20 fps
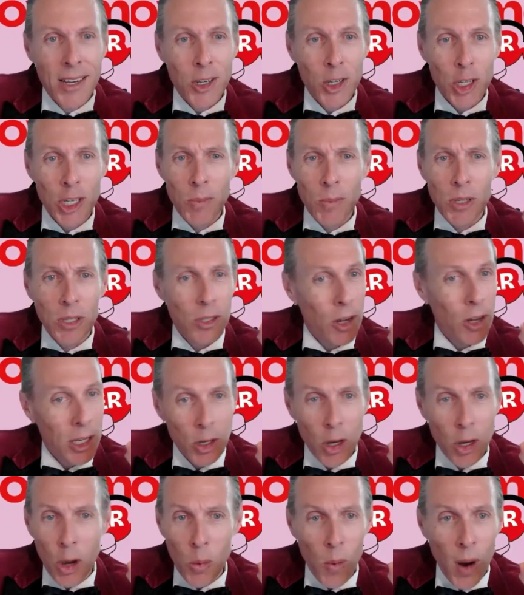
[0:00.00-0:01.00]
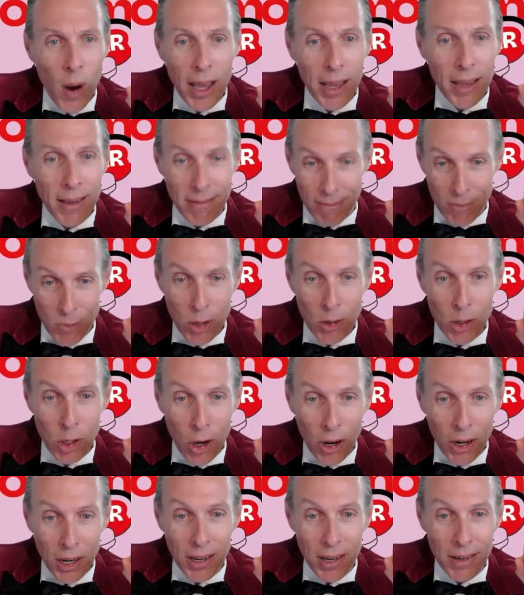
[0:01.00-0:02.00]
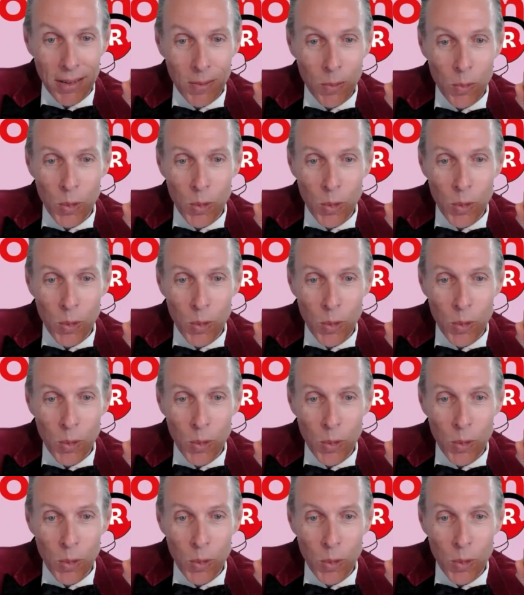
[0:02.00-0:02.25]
She was like, no way, you got it.